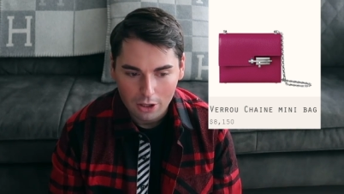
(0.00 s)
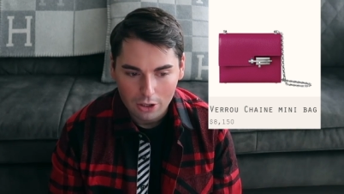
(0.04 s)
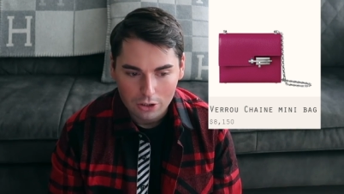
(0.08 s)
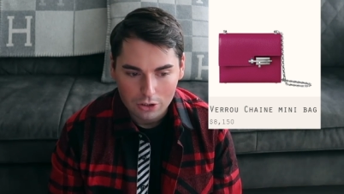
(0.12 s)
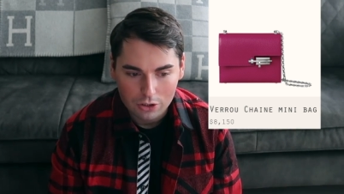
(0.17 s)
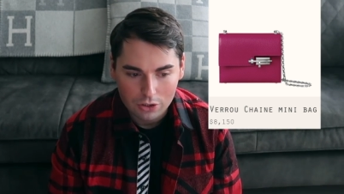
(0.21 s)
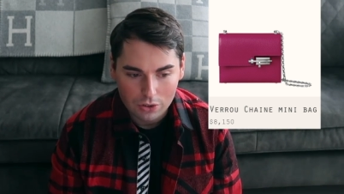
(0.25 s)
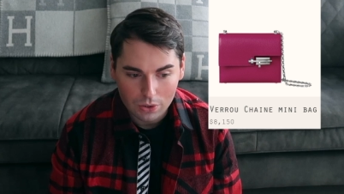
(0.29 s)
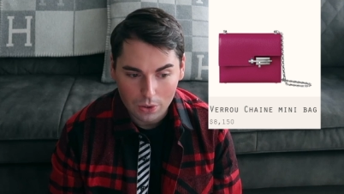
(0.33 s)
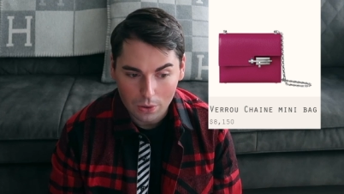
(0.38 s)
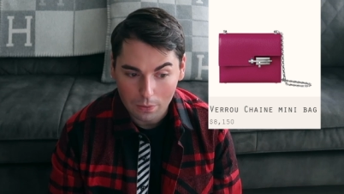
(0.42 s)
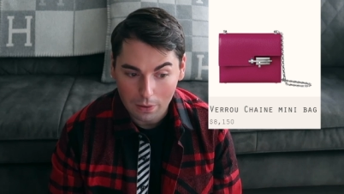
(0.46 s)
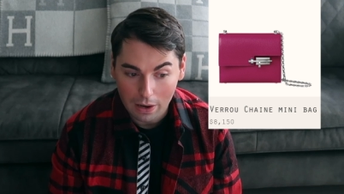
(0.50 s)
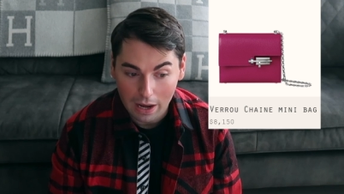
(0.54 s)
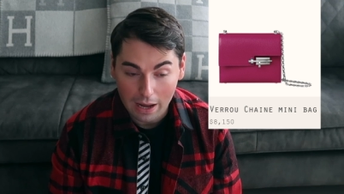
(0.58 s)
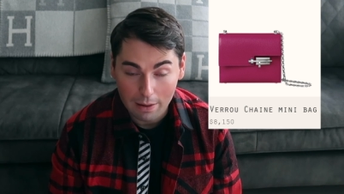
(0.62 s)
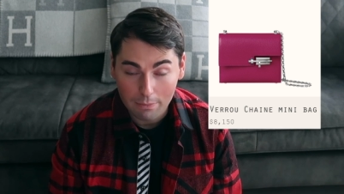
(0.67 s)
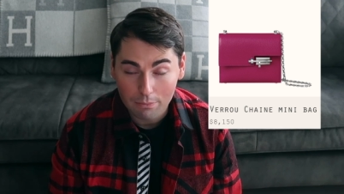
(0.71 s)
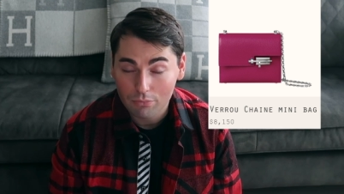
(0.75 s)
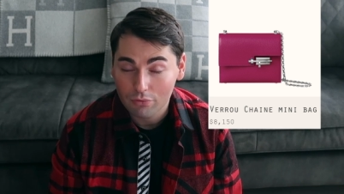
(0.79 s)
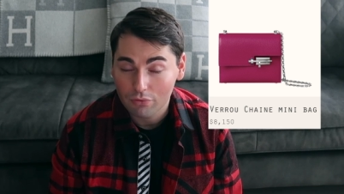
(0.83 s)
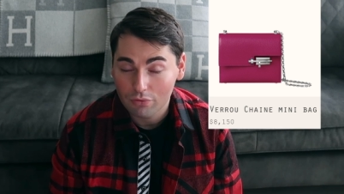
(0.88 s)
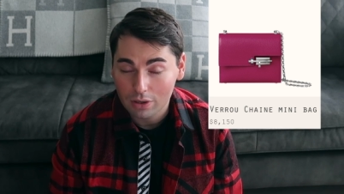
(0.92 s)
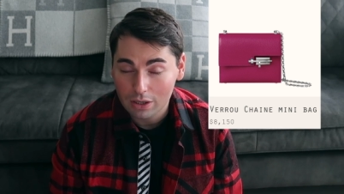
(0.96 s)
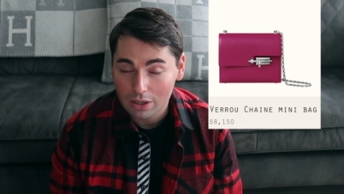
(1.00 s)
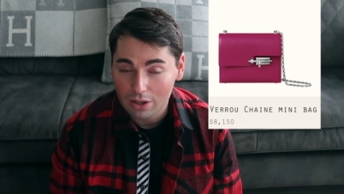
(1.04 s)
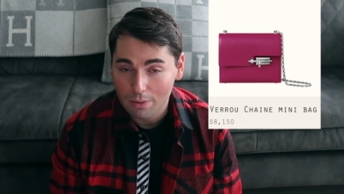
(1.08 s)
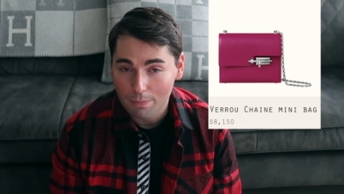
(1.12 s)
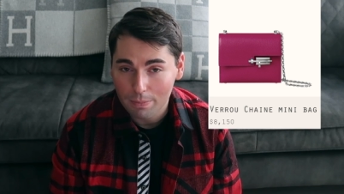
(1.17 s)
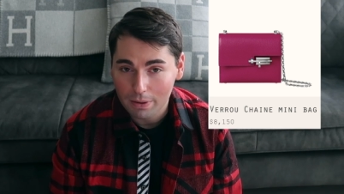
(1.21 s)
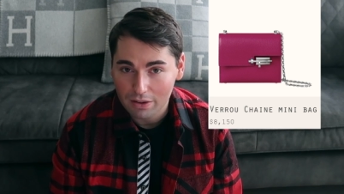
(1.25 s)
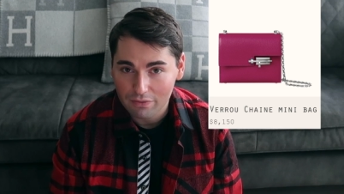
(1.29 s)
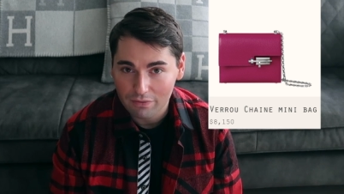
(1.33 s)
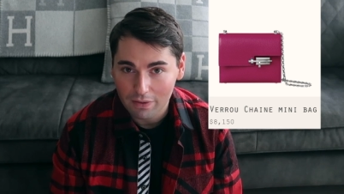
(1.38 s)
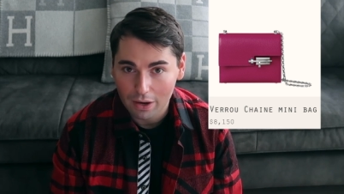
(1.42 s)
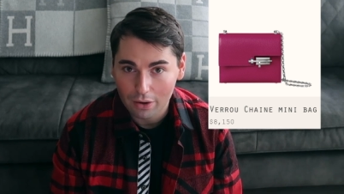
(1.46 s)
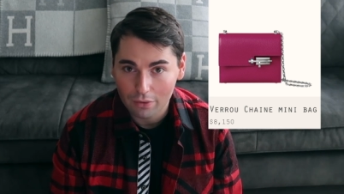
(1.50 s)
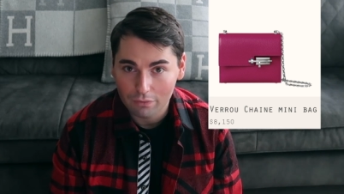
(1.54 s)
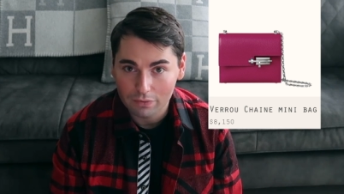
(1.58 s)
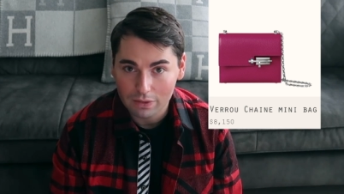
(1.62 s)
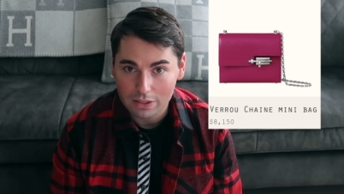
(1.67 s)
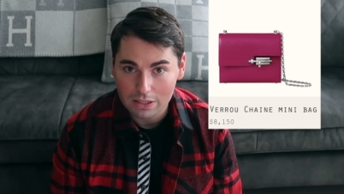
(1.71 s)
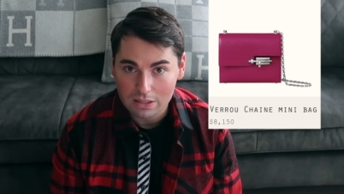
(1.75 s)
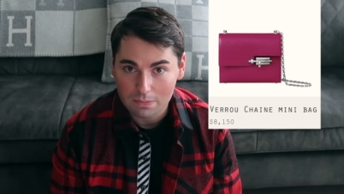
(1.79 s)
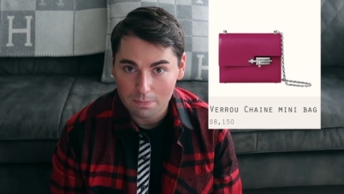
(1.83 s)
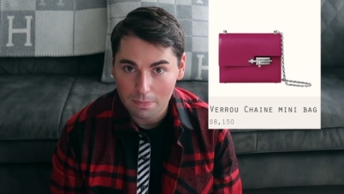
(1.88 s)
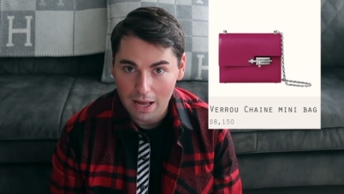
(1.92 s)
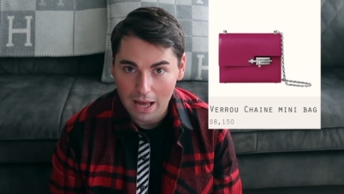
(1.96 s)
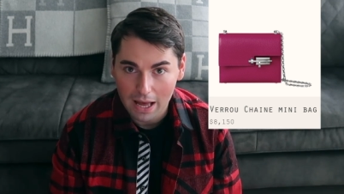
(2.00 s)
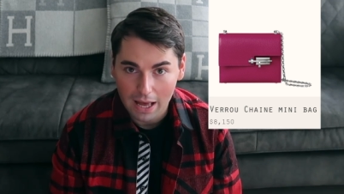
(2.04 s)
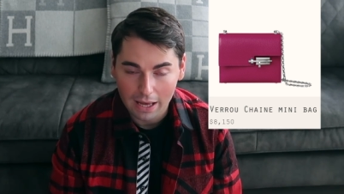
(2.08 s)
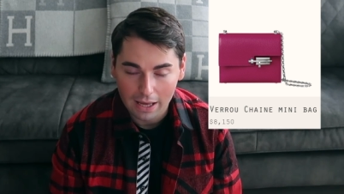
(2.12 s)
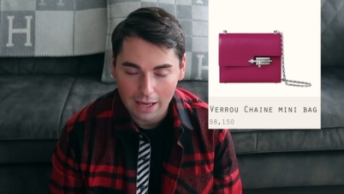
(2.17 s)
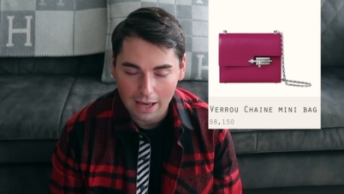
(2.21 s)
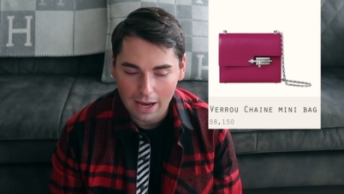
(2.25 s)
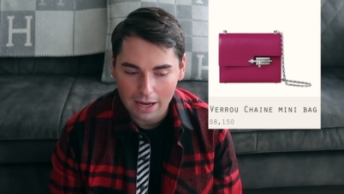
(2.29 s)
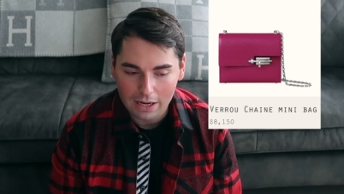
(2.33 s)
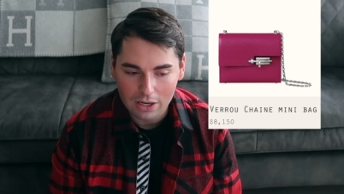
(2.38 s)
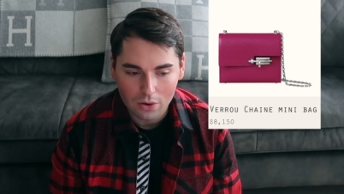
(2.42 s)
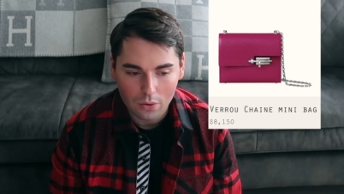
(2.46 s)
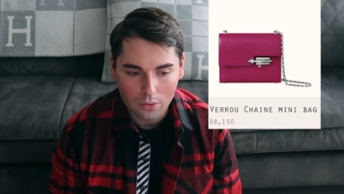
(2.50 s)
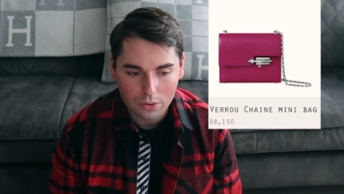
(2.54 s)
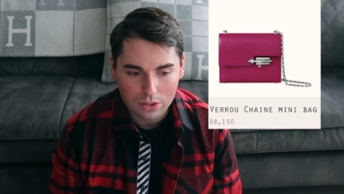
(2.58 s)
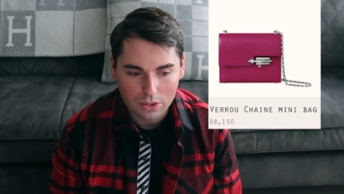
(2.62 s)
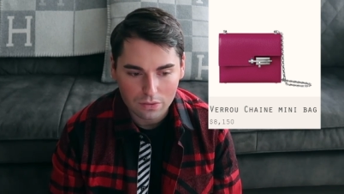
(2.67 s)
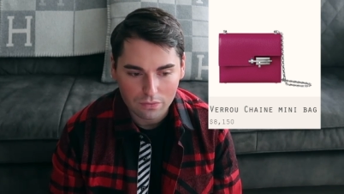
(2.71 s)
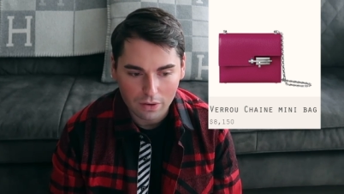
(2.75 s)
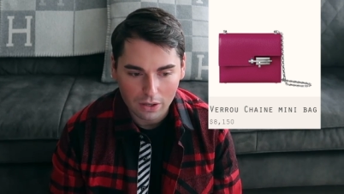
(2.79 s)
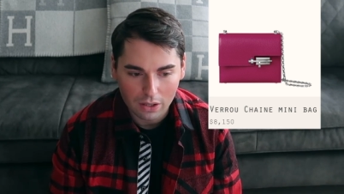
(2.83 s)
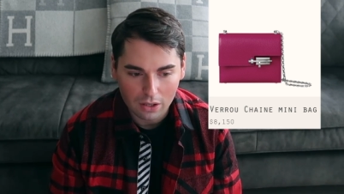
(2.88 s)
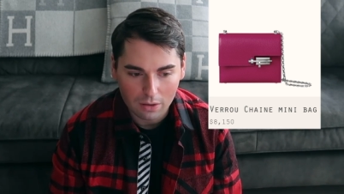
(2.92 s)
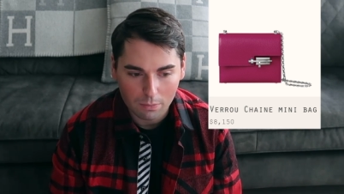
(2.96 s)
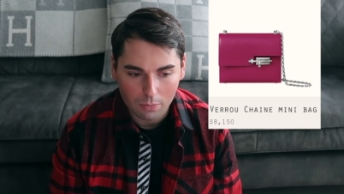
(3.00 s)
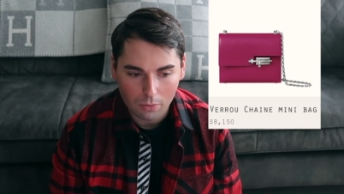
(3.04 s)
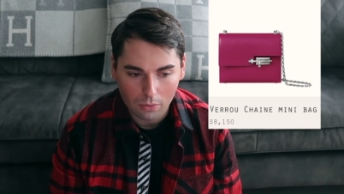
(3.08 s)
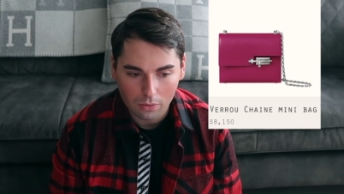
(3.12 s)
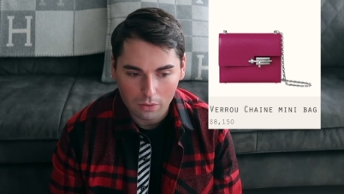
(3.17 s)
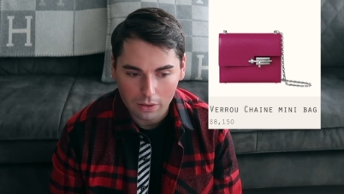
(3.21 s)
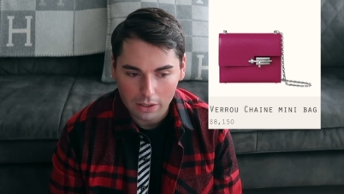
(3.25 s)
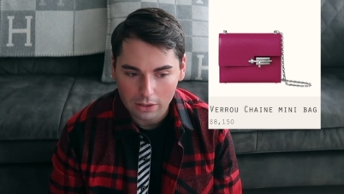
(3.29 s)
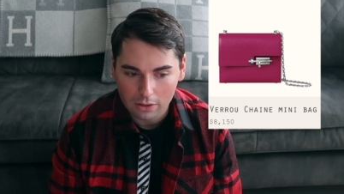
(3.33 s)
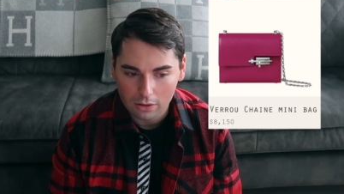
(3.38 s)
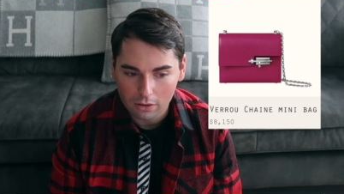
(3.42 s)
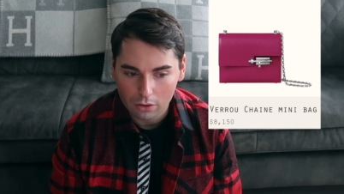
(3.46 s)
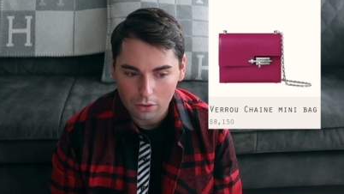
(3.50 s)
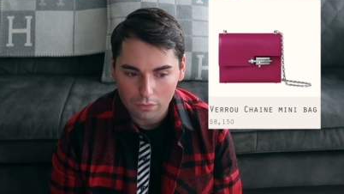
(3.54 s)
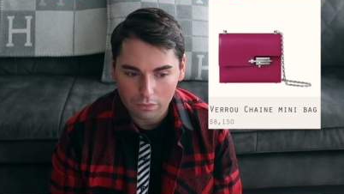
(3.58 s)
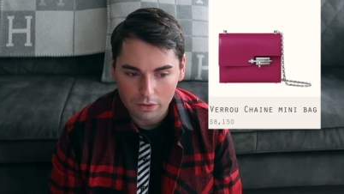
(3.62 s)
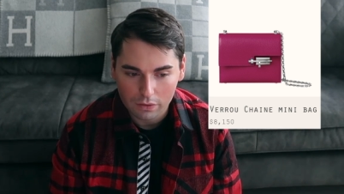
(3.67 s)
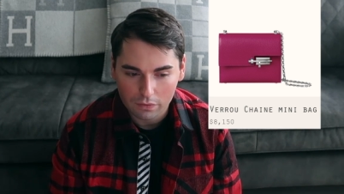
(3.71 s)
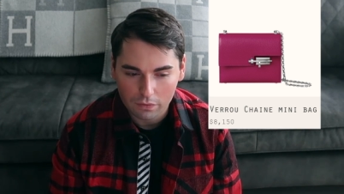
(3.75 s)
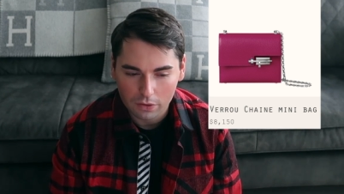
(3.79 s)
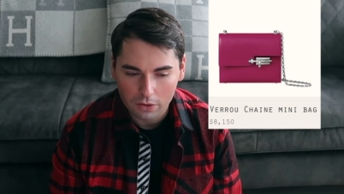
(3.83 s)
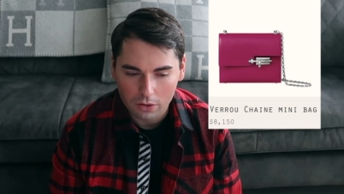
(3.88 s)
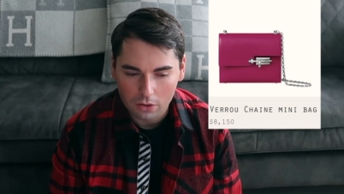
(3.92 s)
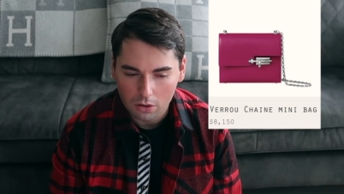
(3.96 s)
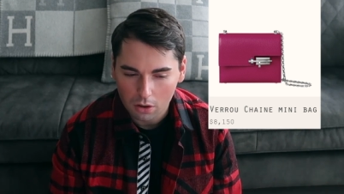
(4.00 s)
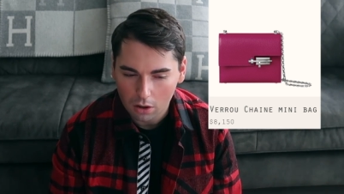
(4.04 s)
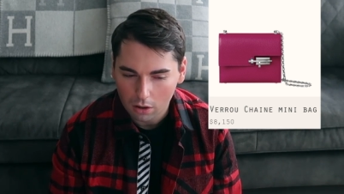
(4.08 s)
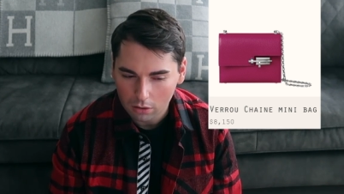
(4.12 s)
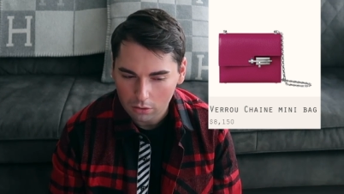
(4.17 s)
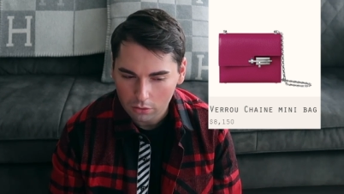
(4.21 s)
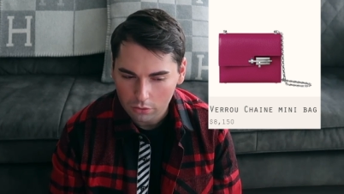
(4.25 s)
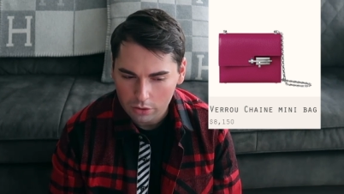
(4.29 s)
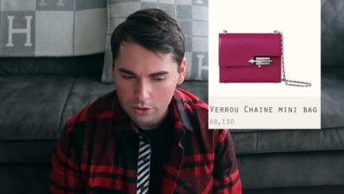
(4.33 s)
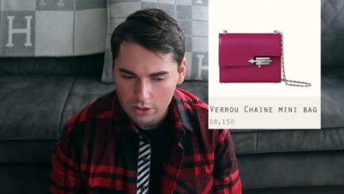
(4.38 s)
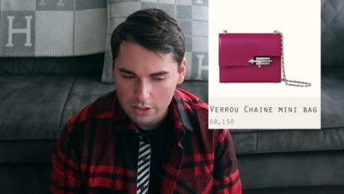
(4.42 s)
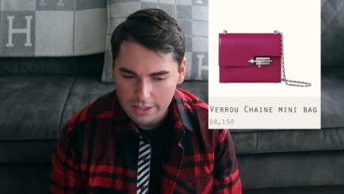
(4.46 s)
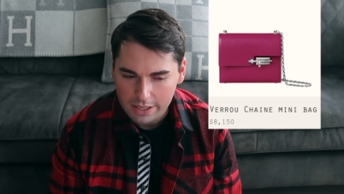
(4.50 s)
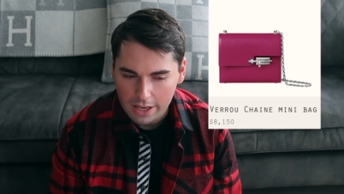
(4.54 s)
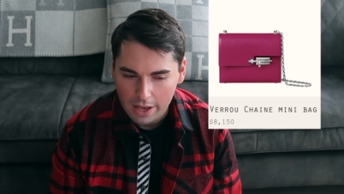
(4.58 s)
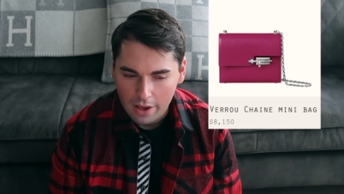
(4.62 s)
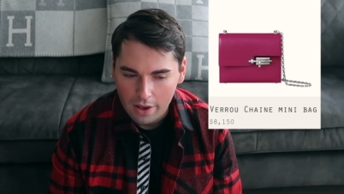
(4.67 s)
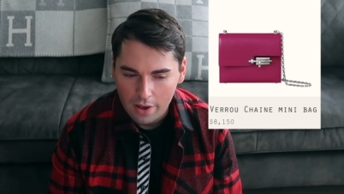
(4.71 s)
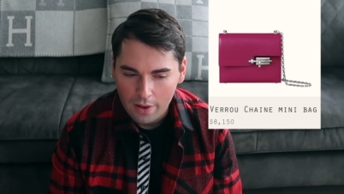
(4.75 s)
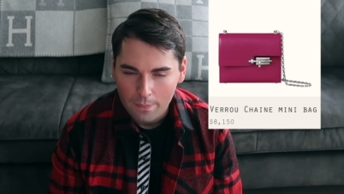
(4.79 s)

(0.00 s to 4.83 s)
So I'm really a big fan of this bag. I know it's available in a lot of different colors.